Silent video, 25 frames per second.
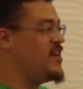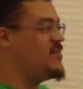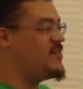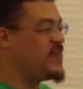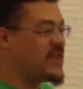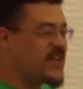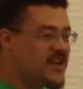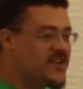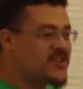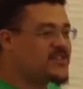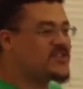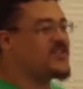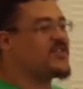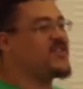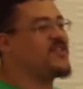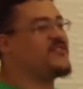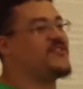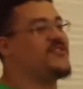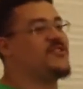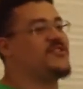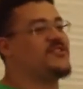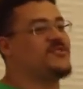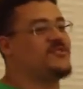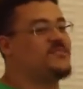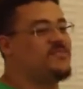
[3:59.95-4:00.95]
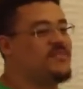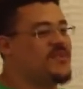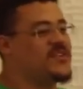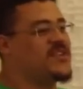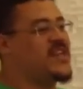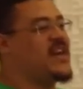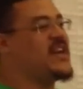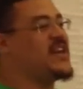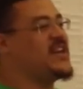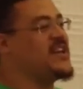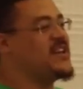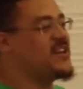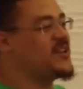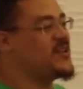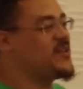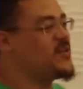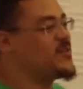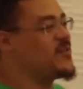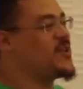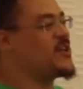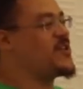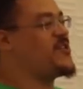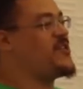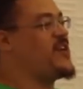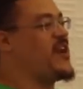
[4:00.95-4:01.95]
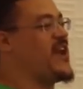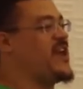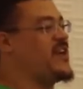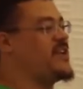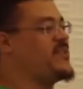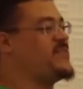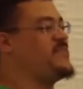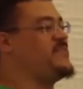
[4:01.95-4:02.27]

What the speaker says: But here's a good version. Put that in. It'll work great.